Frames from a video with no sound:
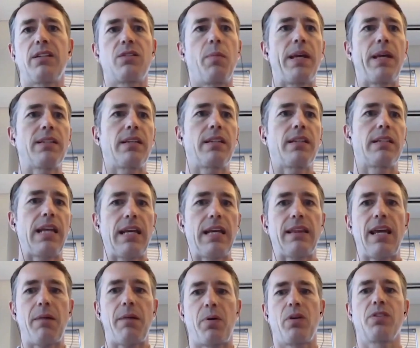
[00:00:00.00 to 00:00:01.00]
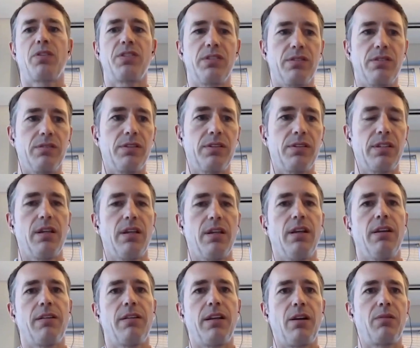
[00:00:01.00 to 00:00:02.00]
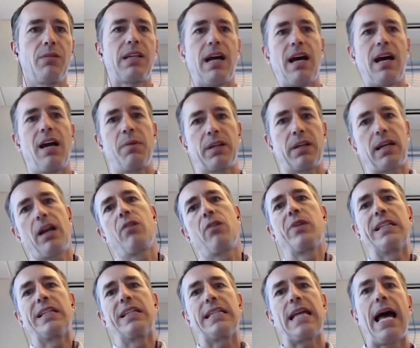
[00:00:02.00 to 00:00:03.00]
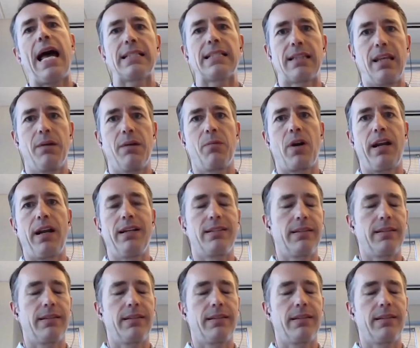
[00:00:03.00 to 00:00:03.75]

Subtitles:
So basically take that person's, time and kind of retask them, right?